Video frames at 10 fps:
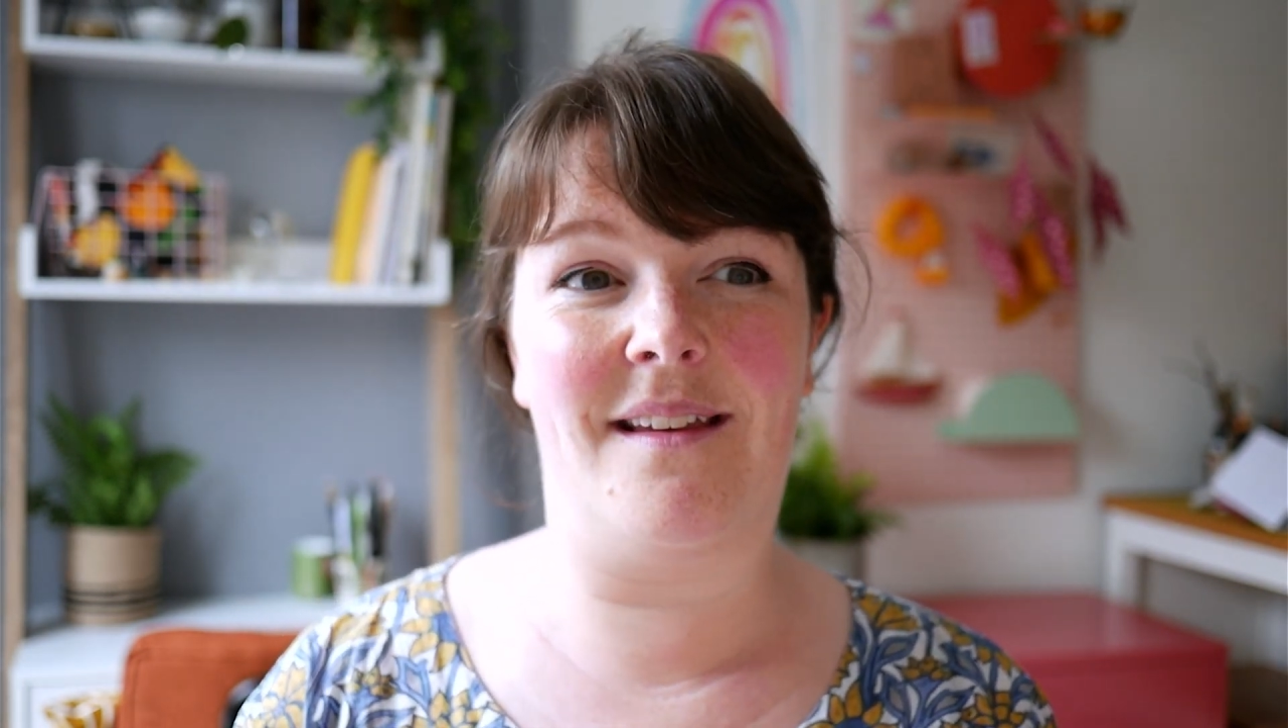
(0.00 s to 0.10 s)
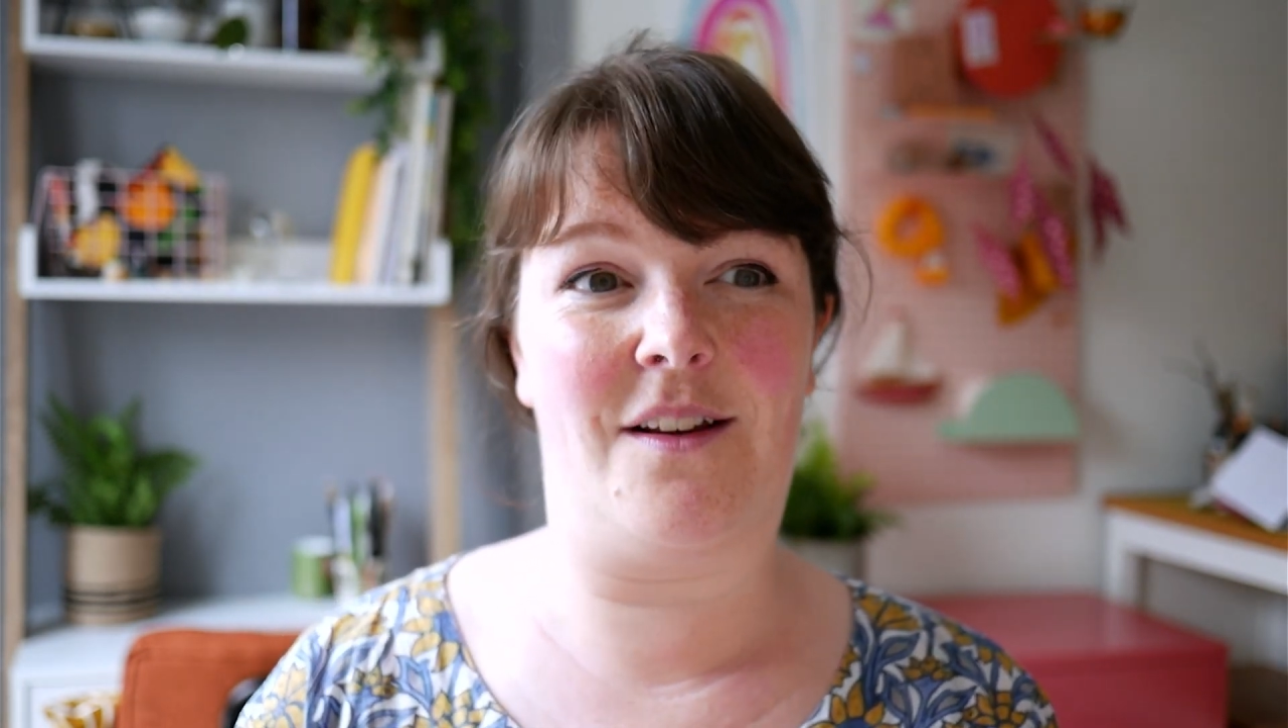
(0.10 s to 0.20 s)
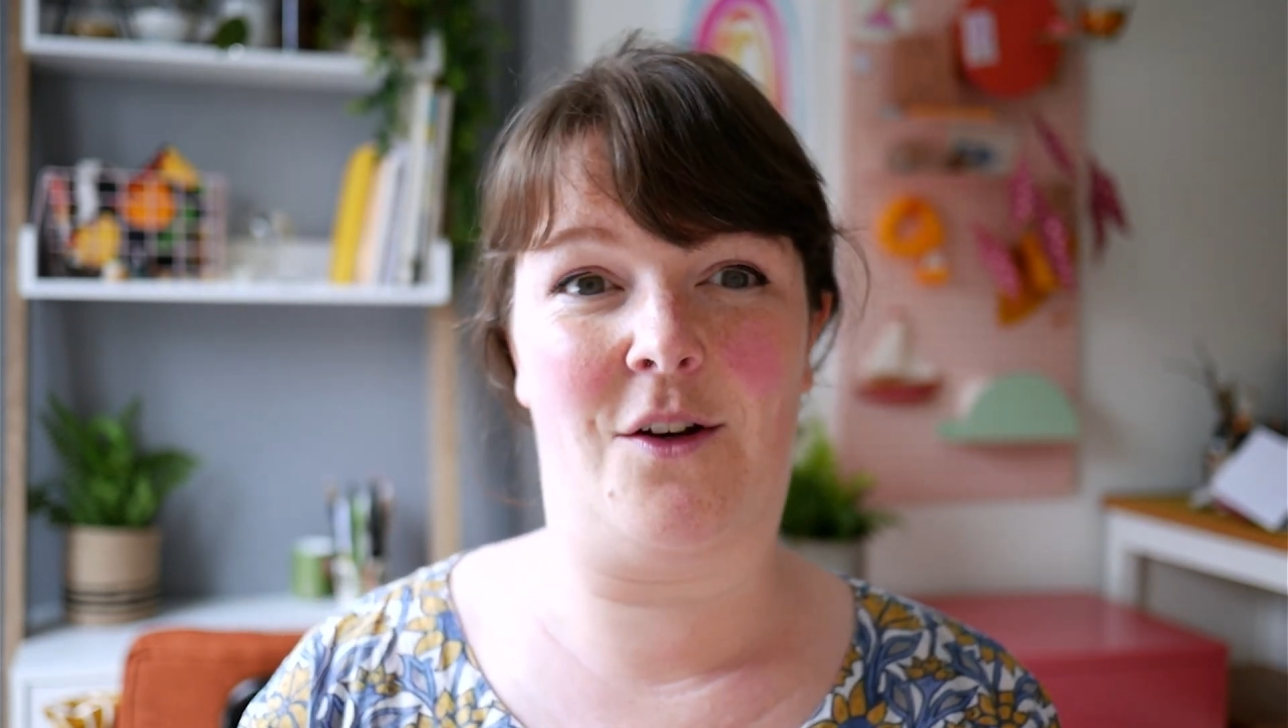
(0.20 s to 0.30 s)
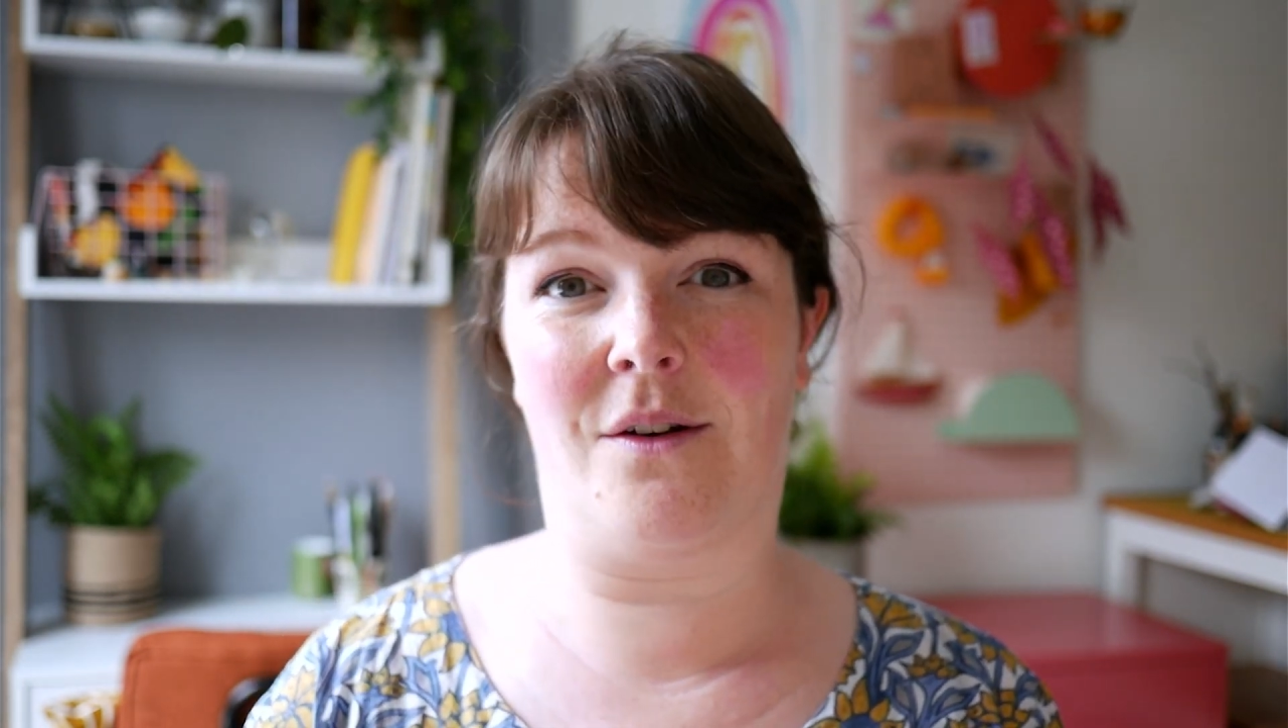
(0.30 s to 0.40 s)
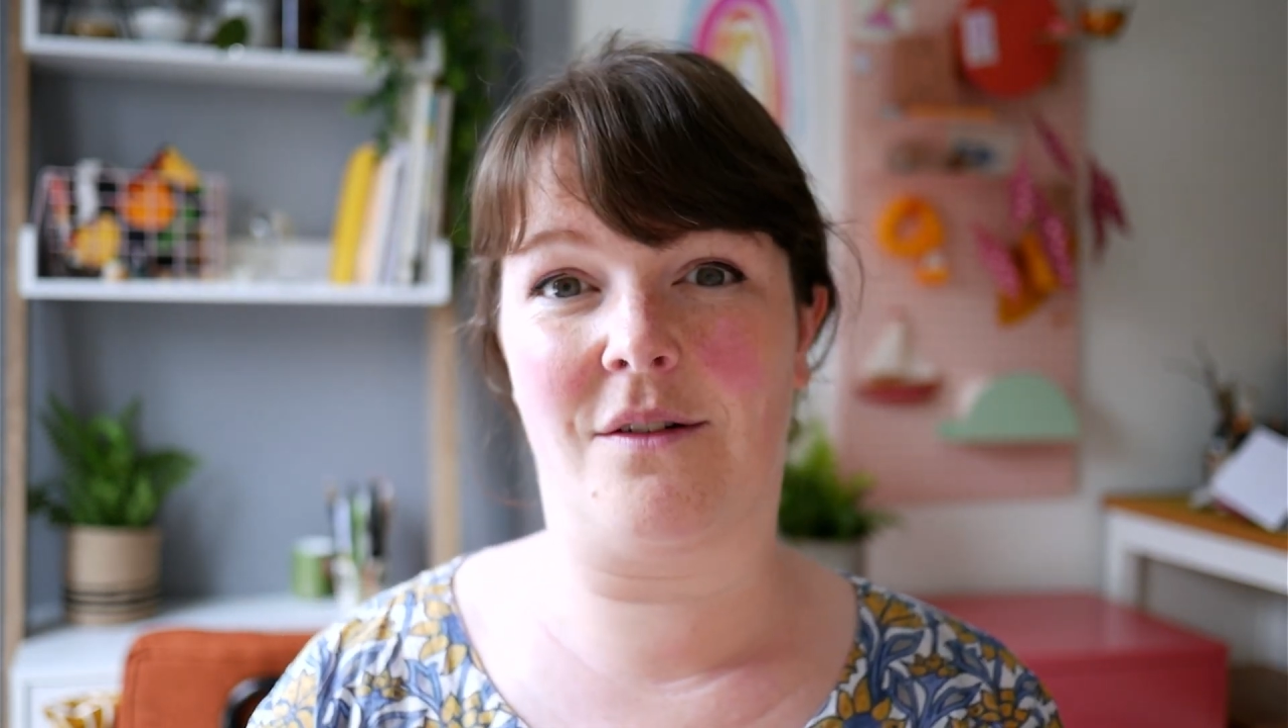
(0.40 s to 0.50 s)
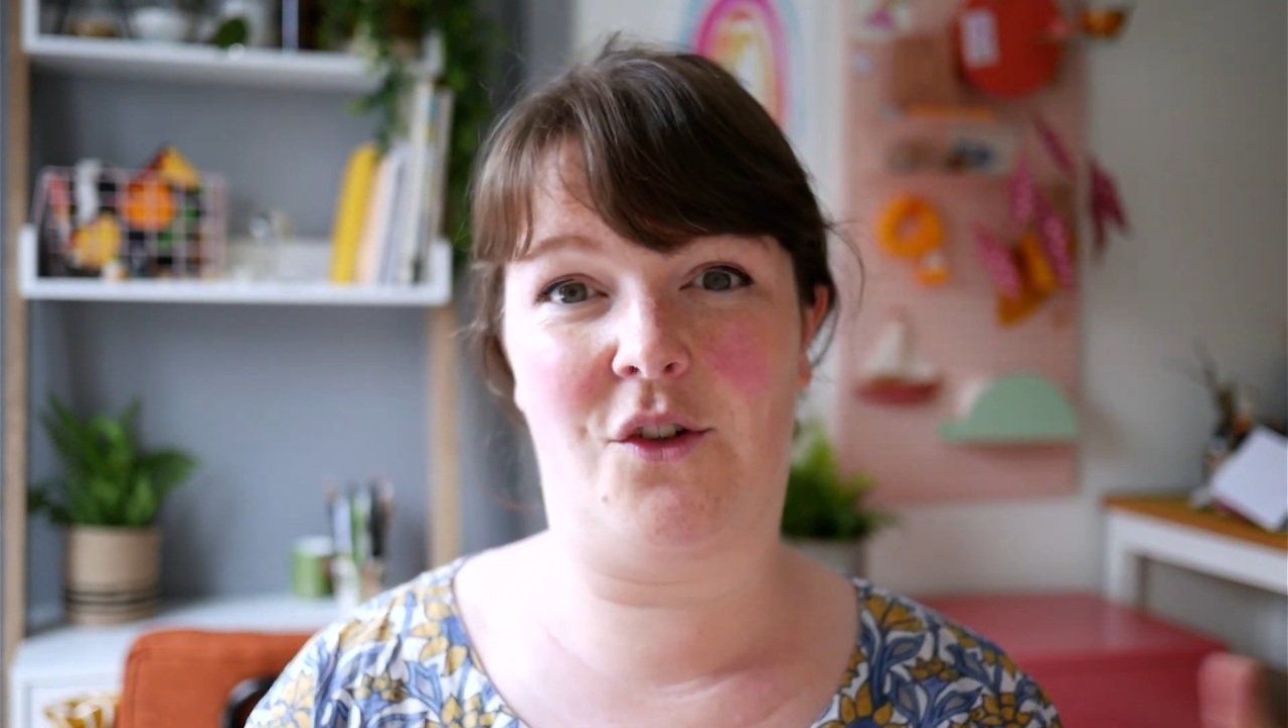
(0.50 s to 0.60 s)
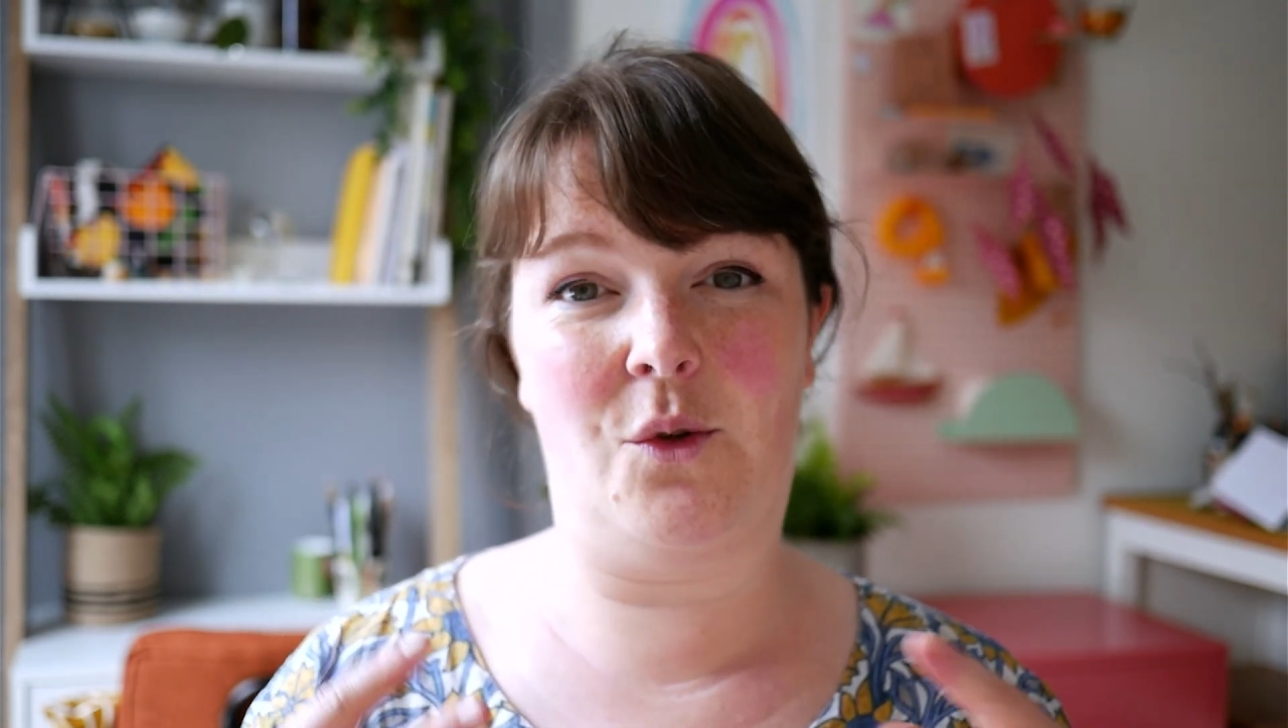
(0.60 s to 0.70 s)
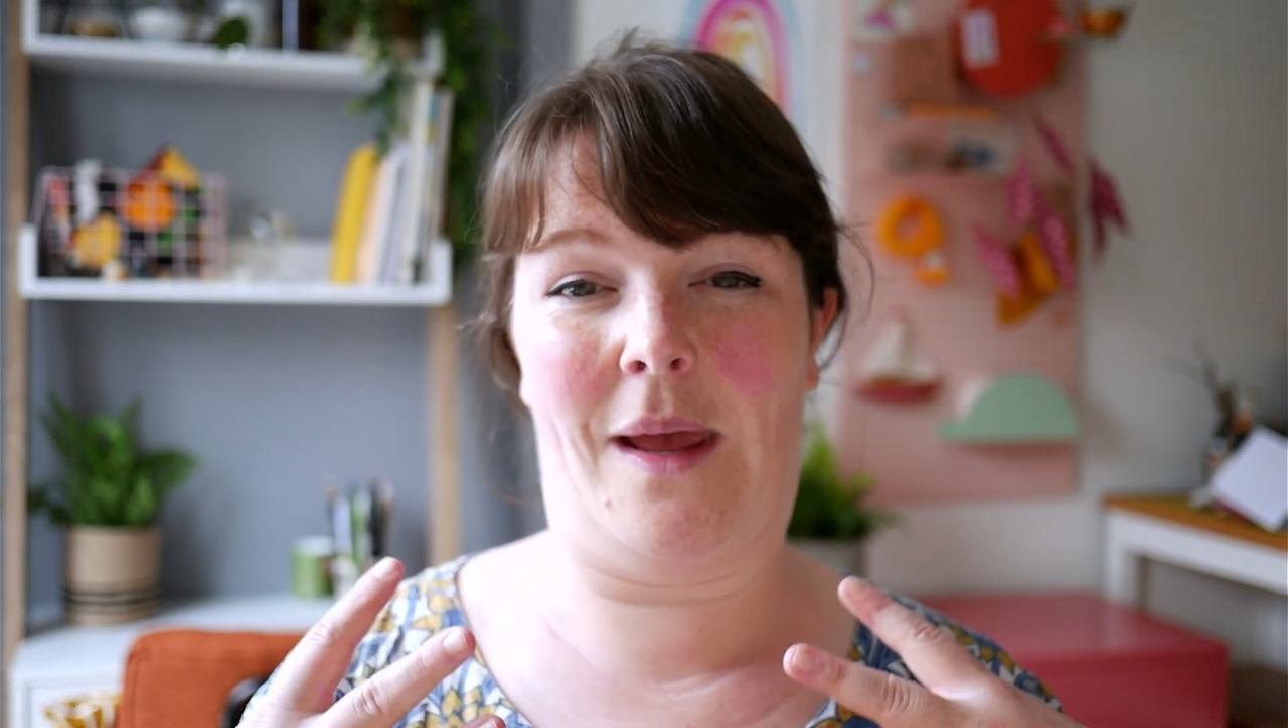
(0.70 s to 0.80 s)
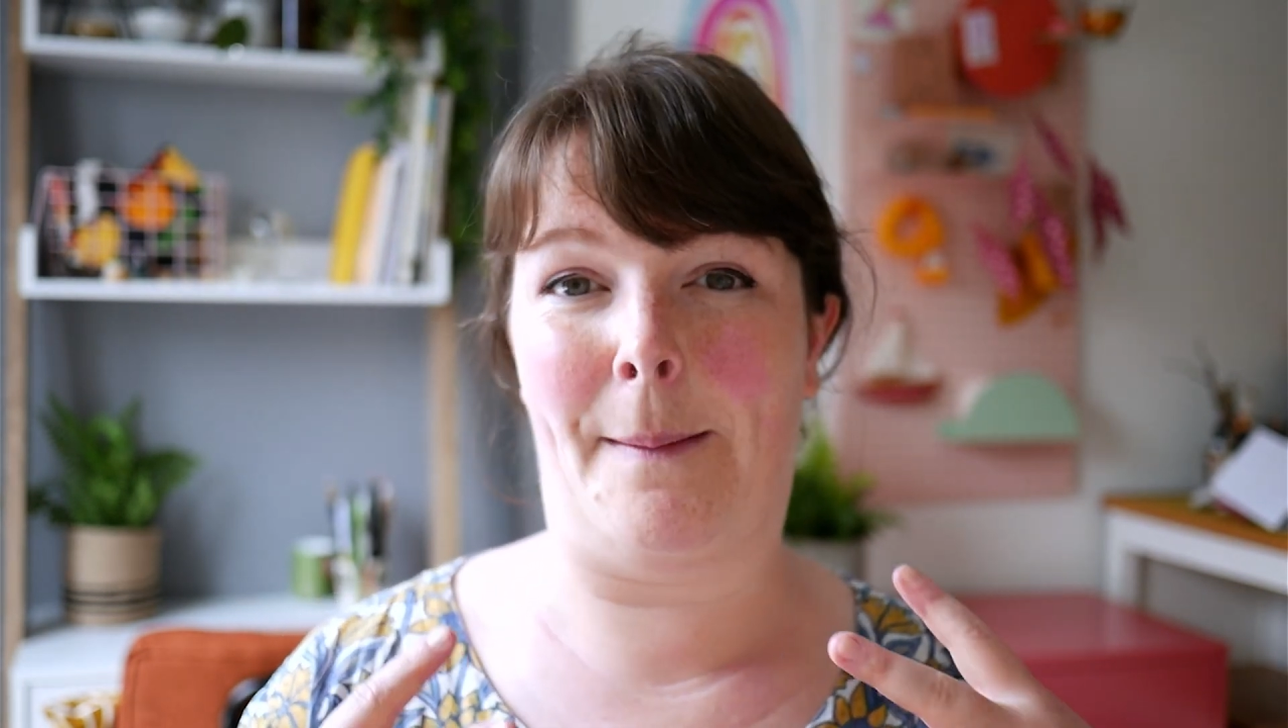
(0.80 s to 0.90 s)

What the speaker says: Is it too